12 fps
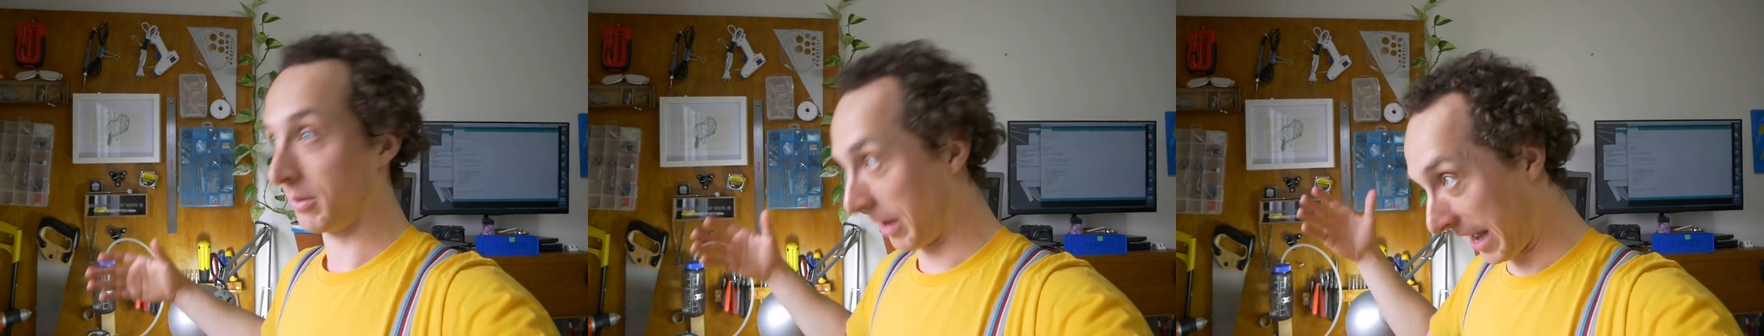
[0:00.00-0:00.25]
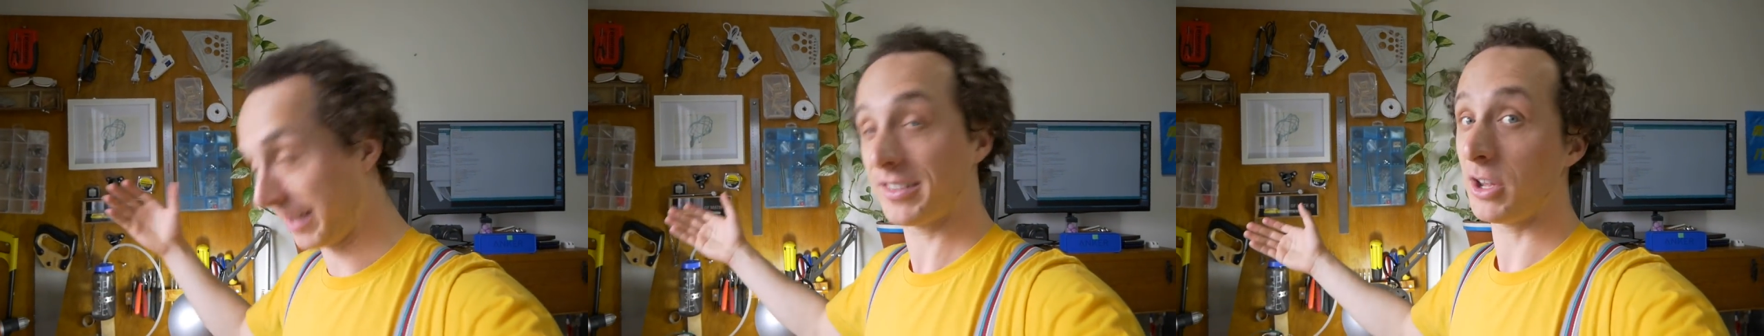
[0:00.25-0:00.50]

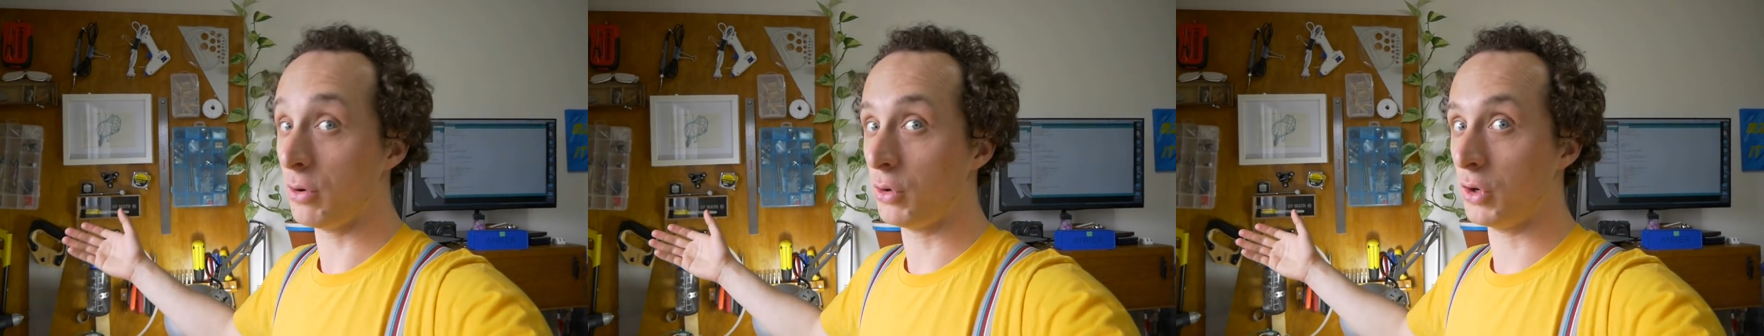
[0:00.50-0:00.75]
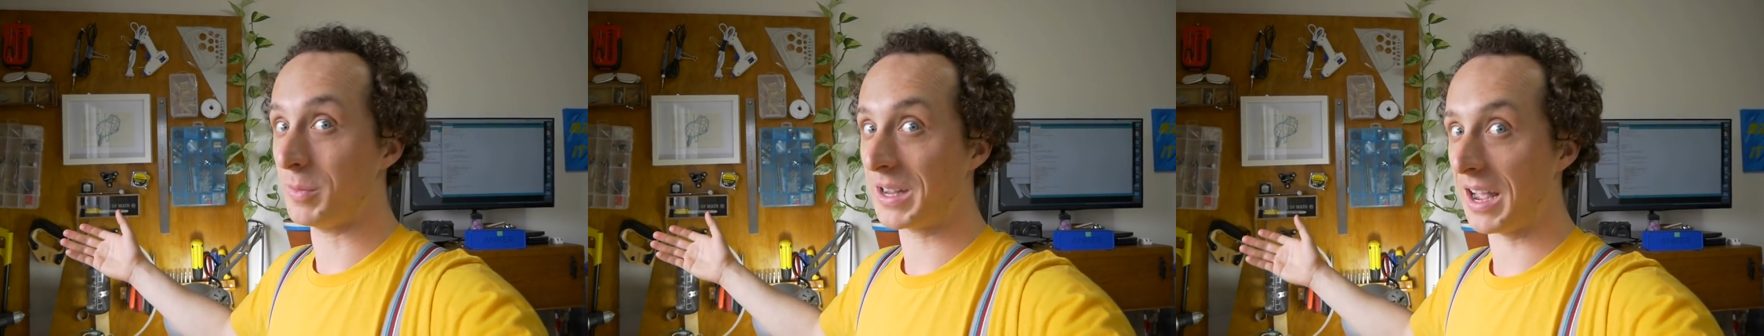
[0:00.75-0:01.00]
has a
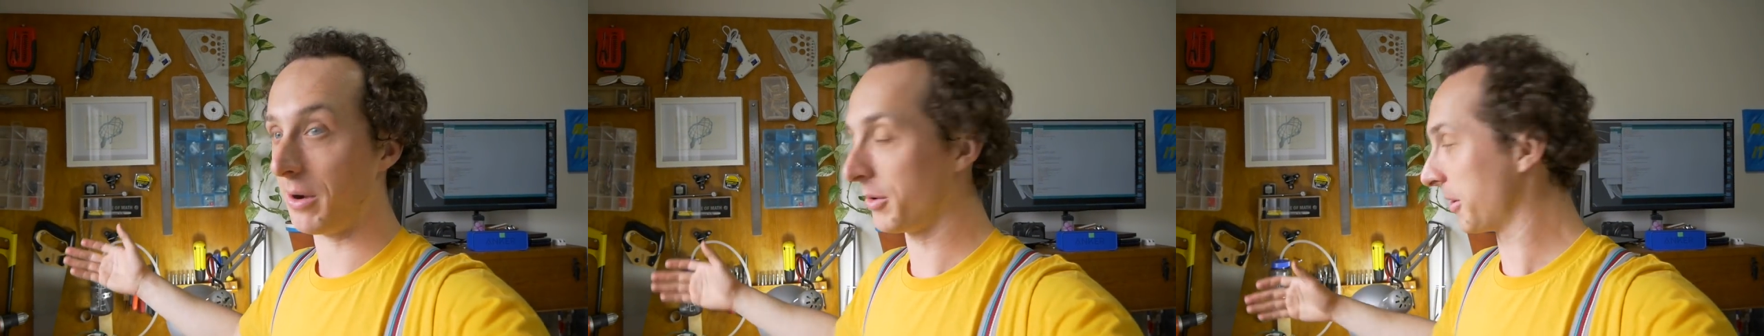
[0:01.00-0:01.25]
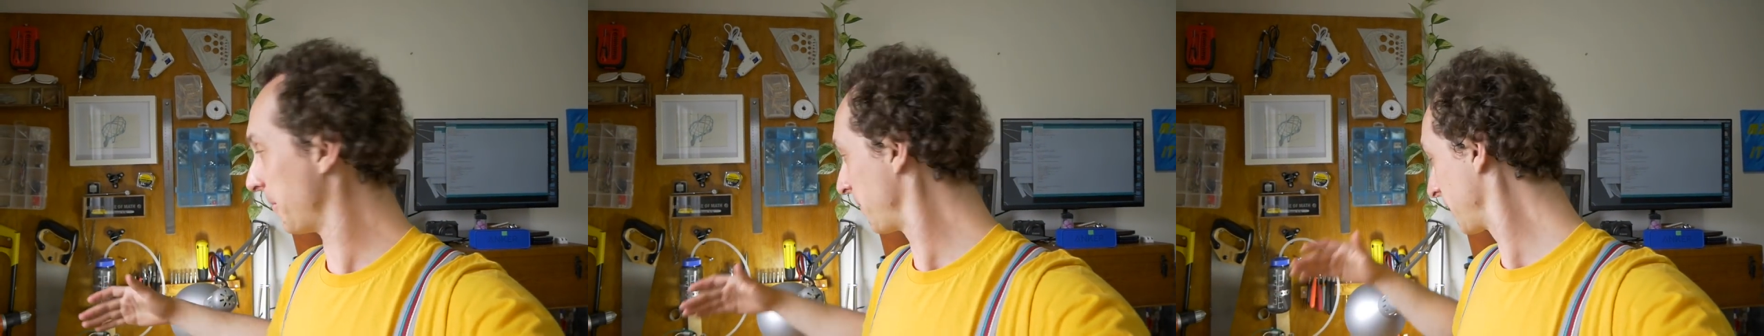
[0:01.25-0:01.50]
YouTube
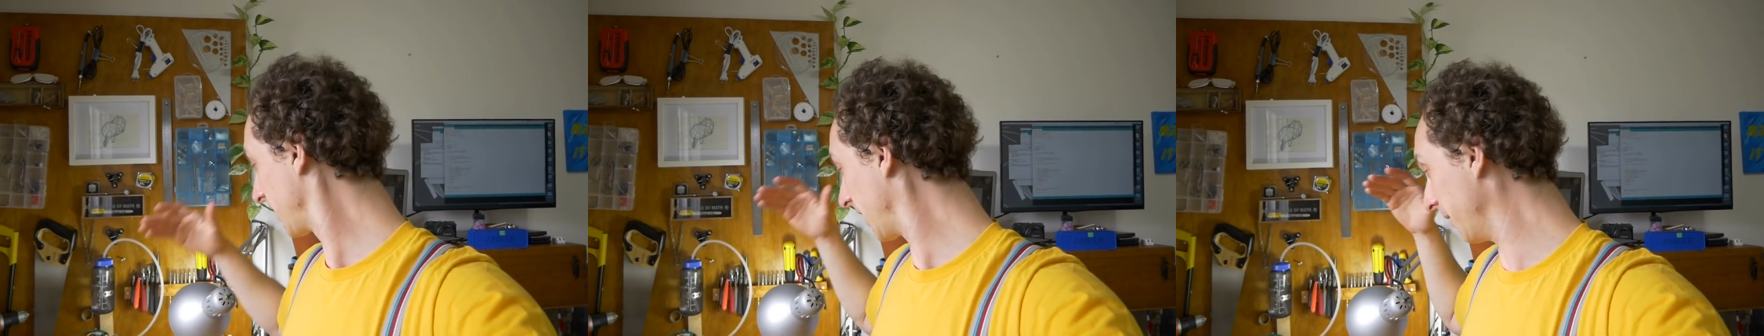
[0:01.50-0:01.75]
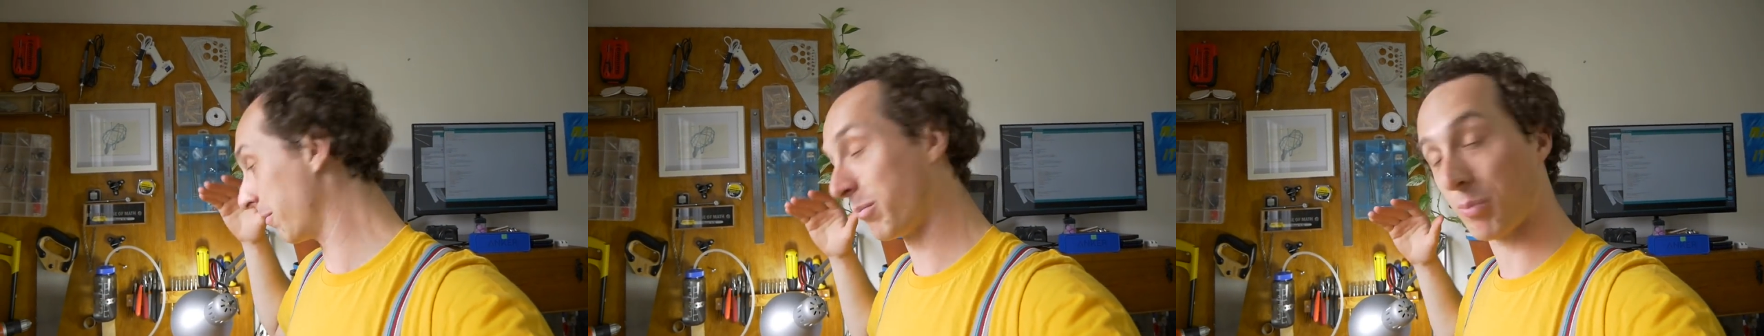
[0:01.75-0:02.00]
account,
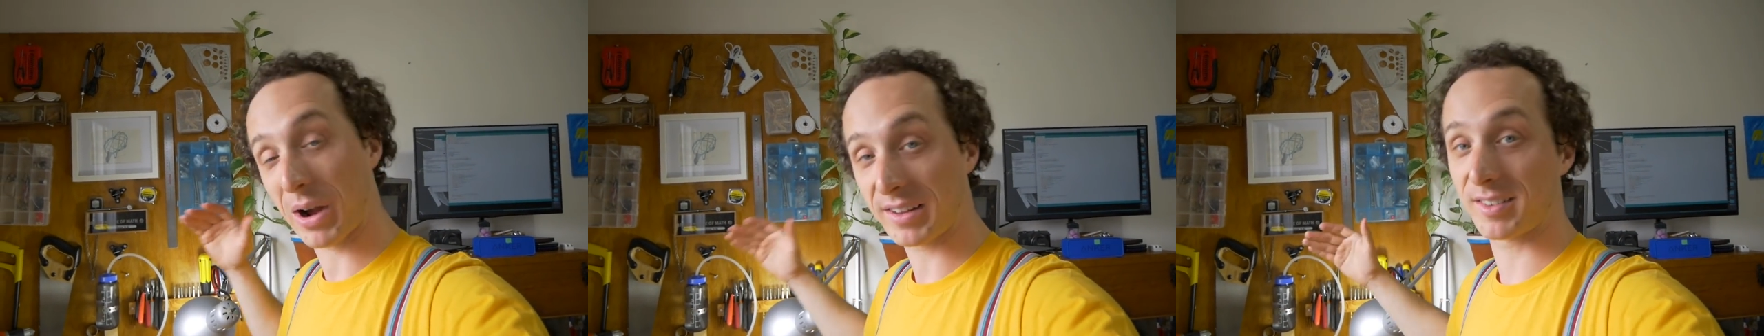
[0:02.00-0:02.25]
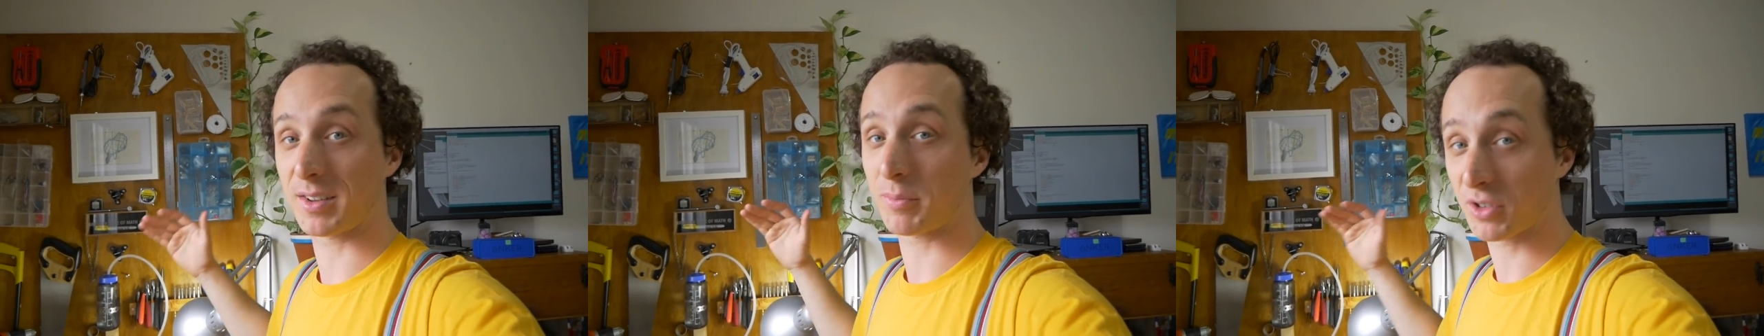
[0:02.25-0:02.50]
can
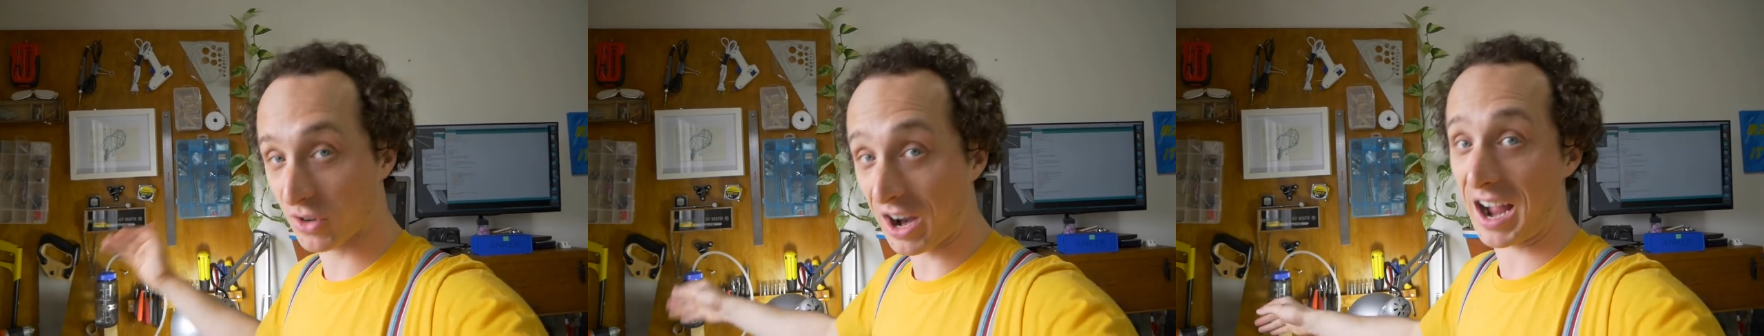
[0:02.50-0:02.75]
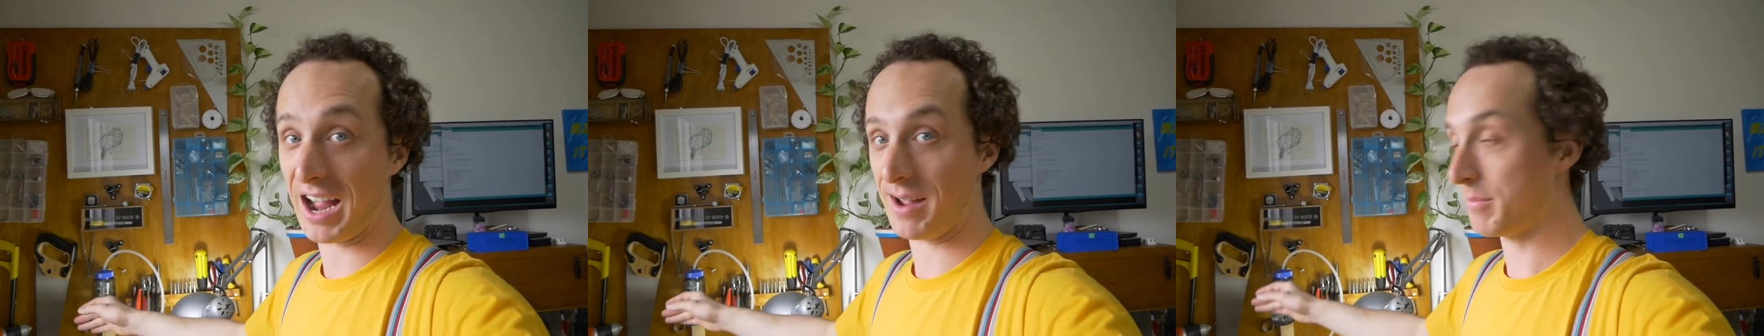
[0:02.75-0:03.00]
press
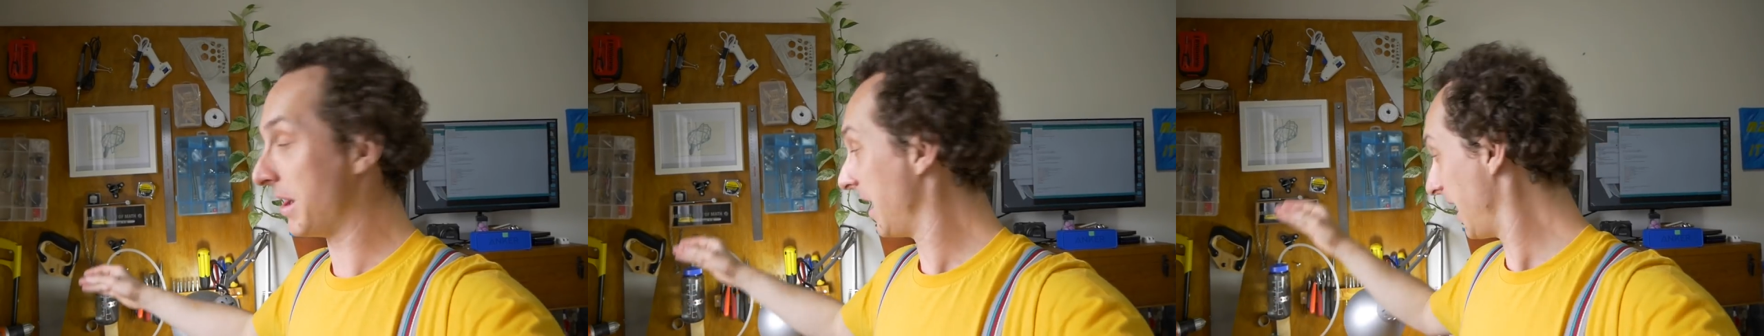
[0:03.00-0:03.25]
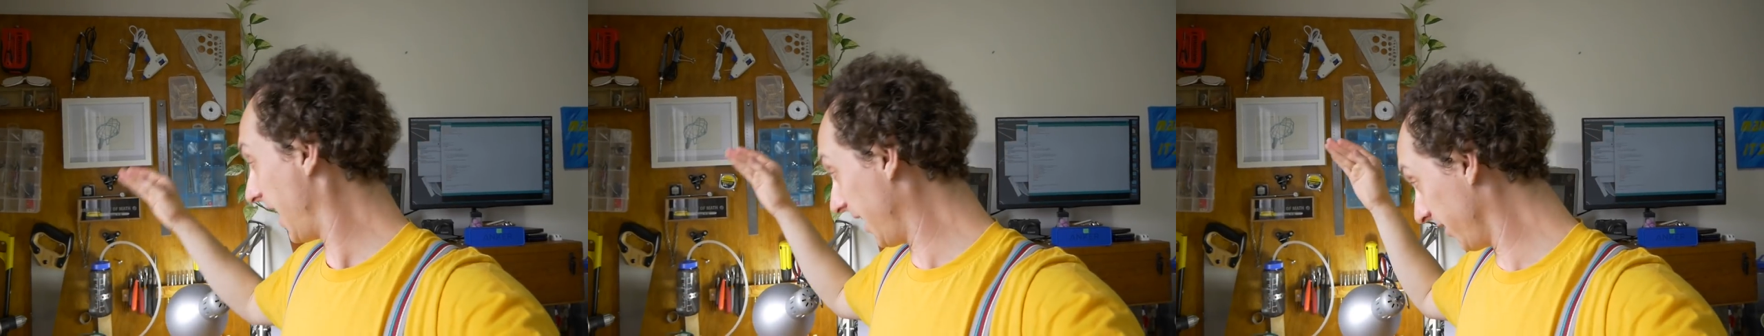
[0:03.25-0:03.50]
subscribe
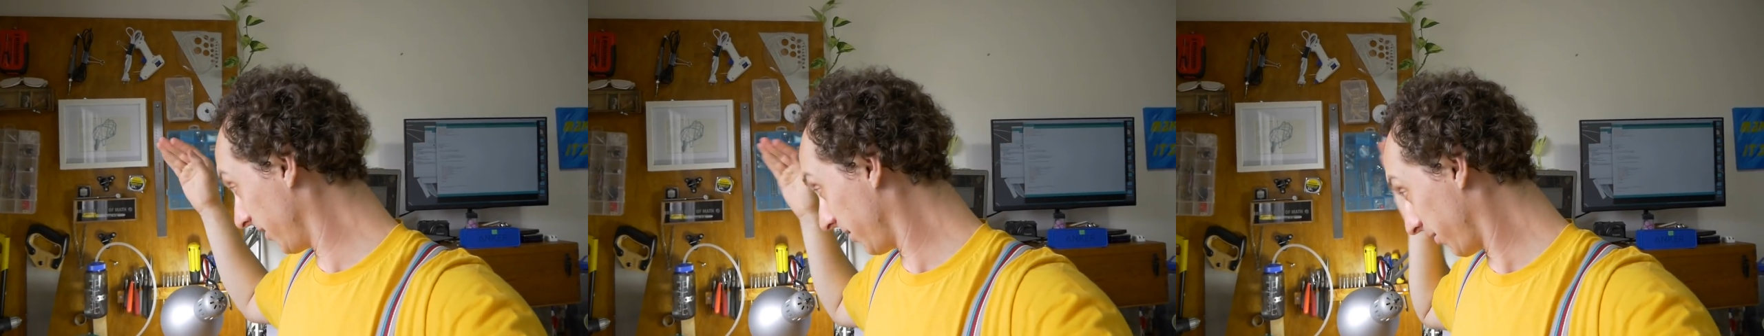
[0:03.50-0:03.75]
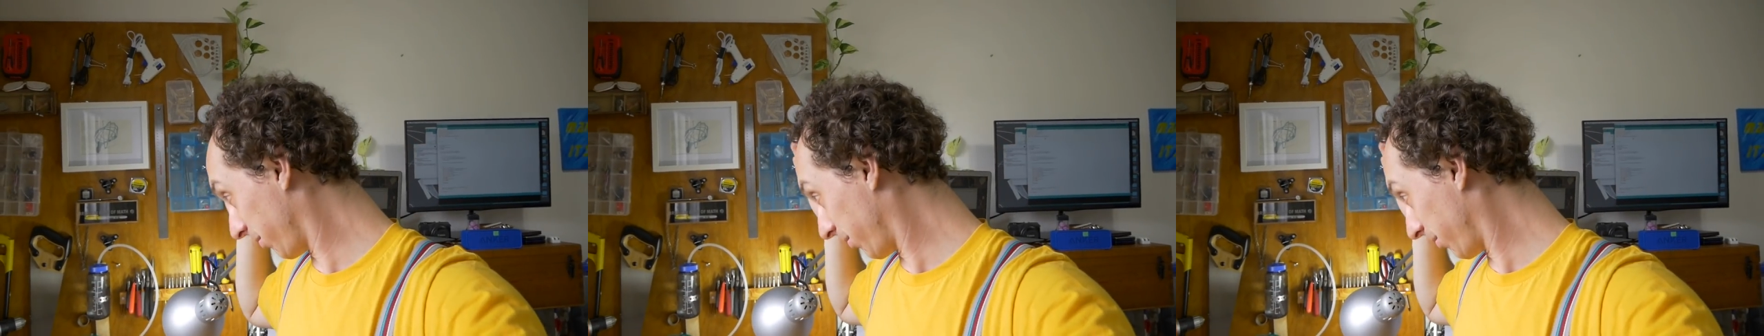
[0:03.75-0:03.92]
and